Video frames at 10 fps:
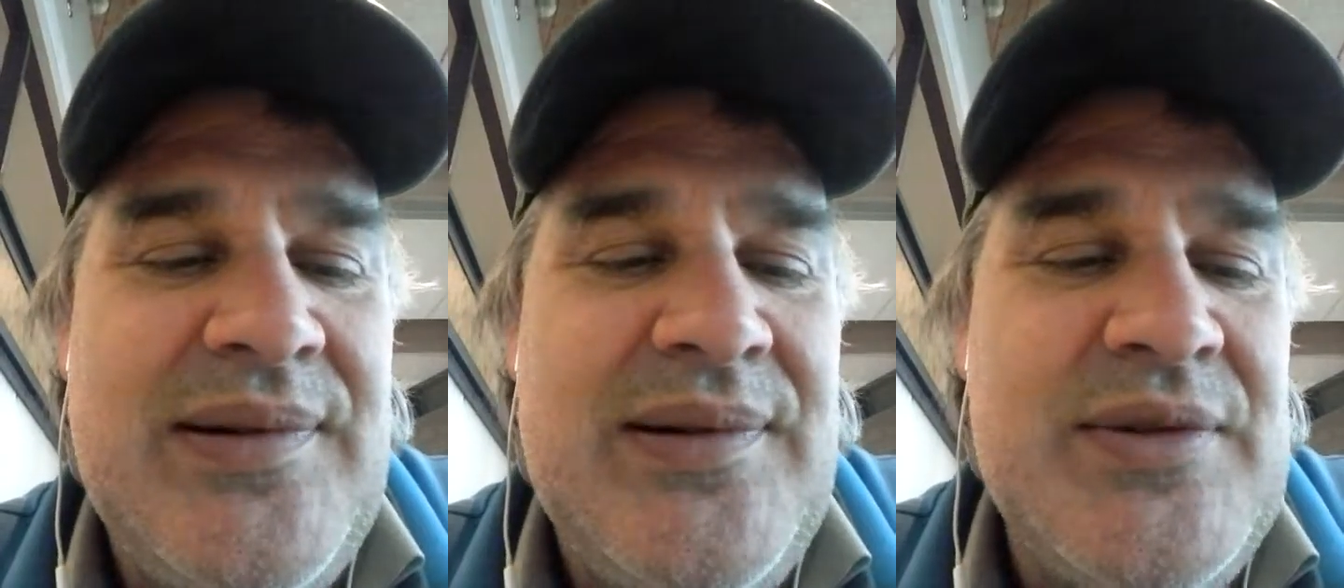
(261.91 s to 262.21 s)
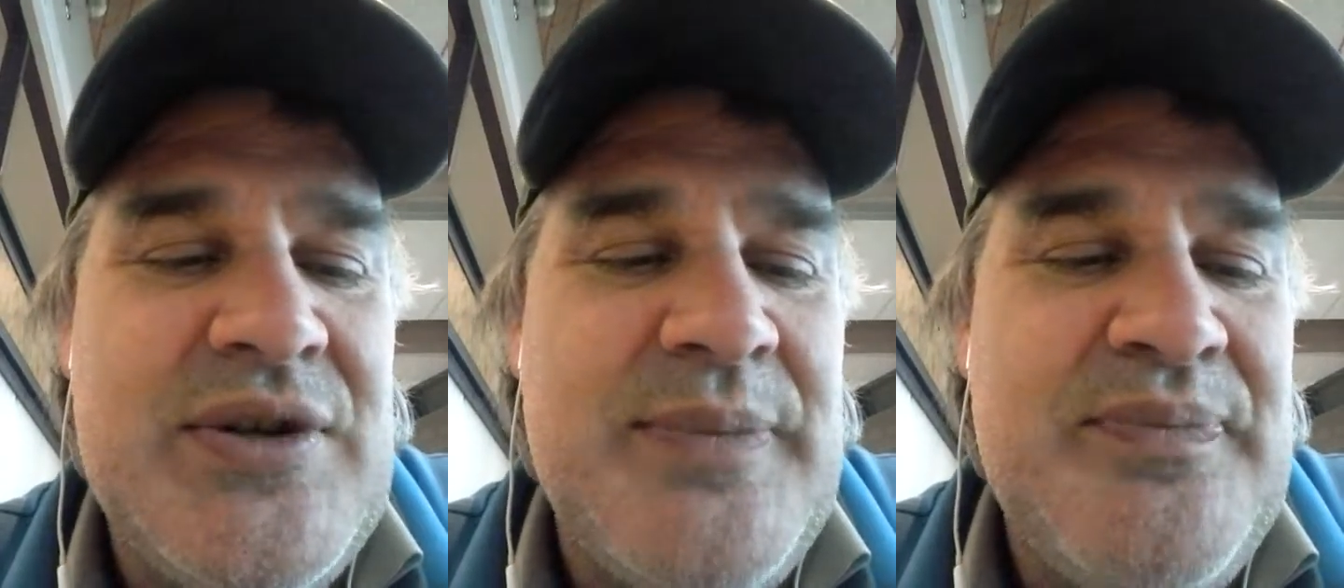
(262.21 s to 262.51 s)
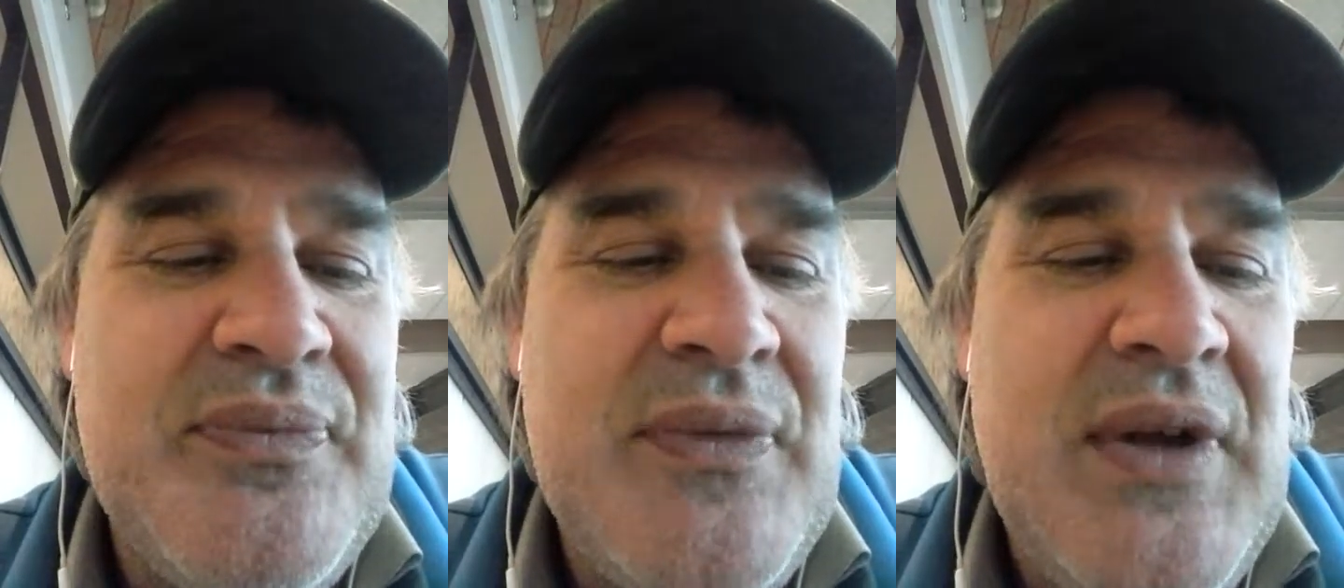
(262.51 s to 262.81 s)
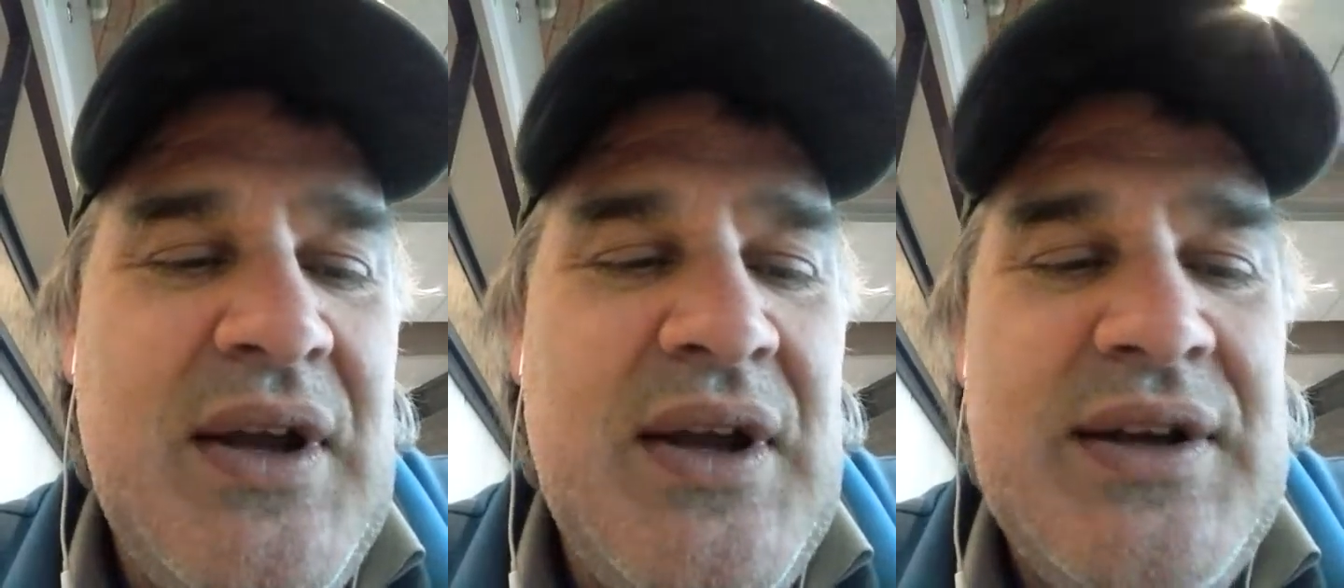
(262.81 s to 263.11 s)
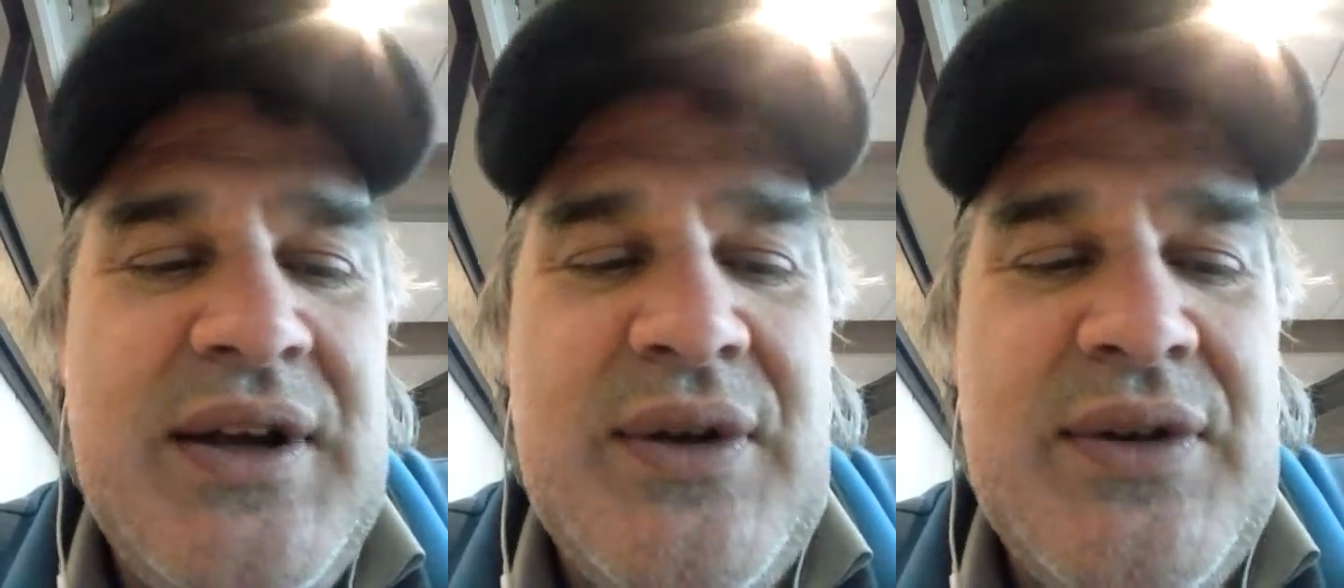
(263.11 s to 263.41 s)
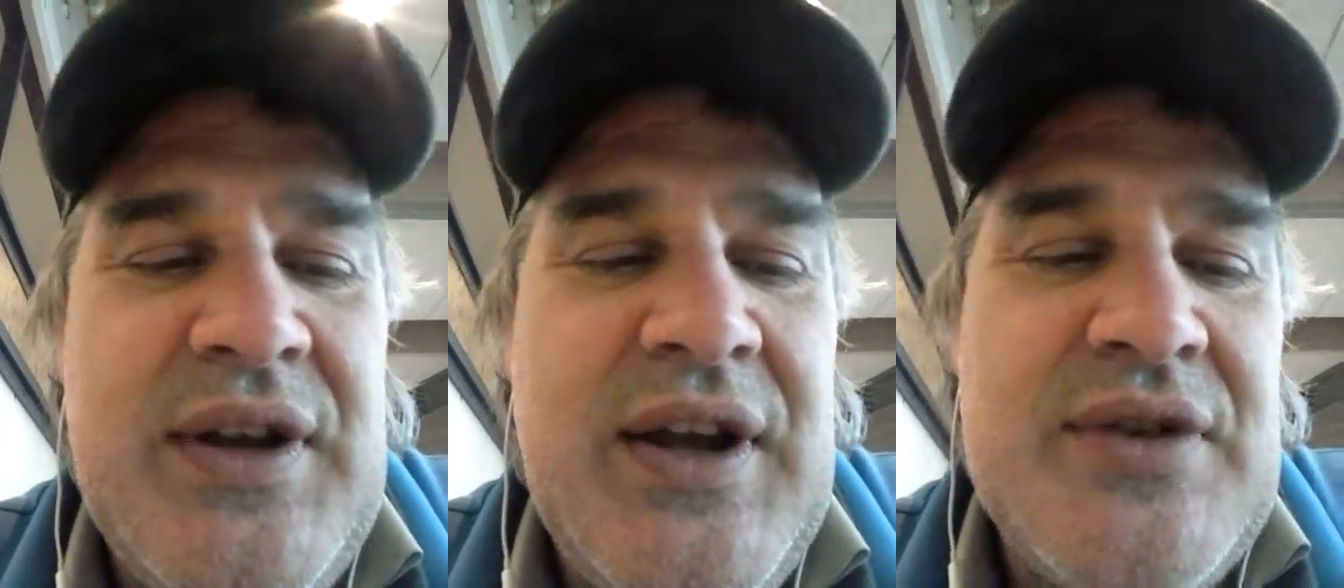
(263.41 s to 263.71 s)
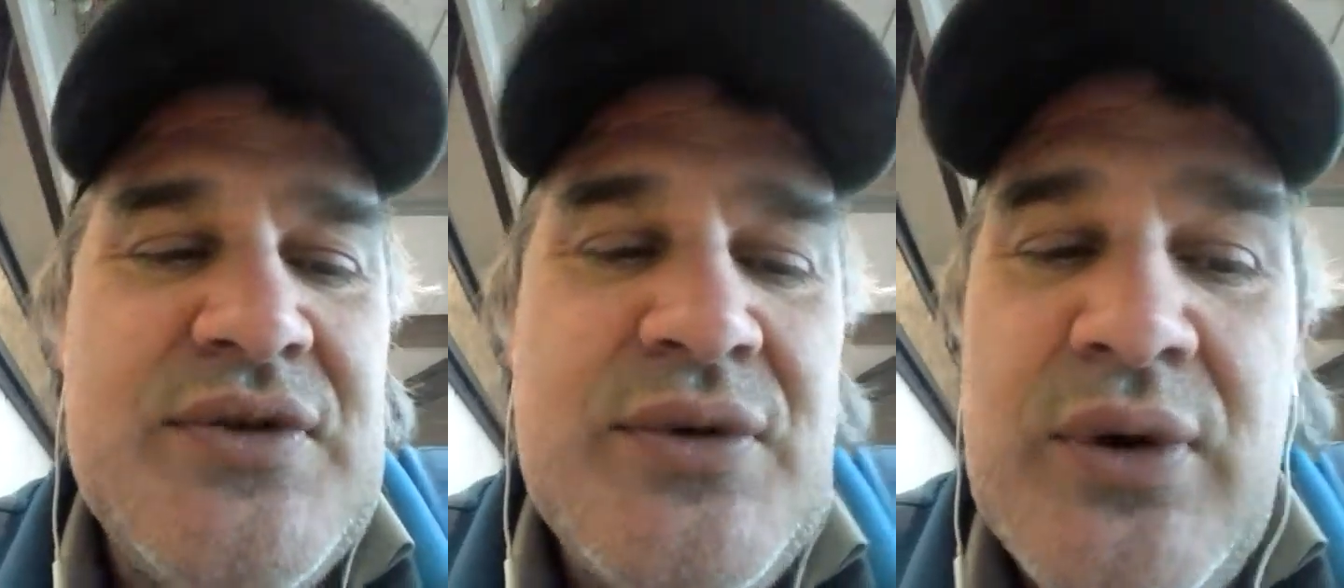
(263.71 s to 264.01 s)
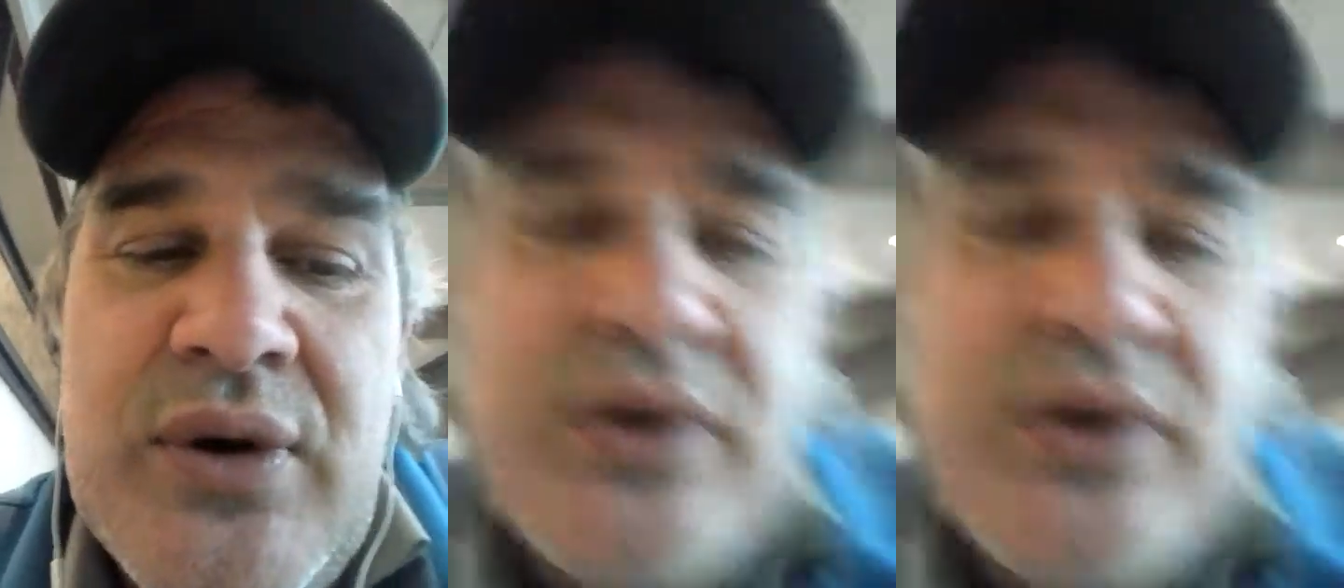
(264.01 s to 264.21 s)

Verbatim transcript: coach. Now, the actual